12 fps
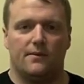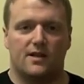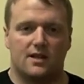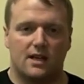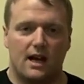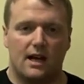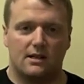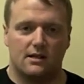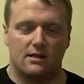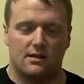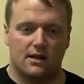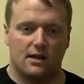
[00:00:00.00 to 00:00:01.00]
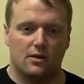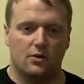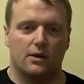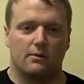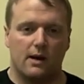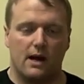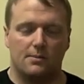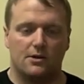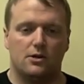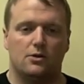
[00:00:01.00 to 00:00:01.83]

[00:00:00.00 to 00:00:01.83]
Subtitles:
sets. Instead of doing reps,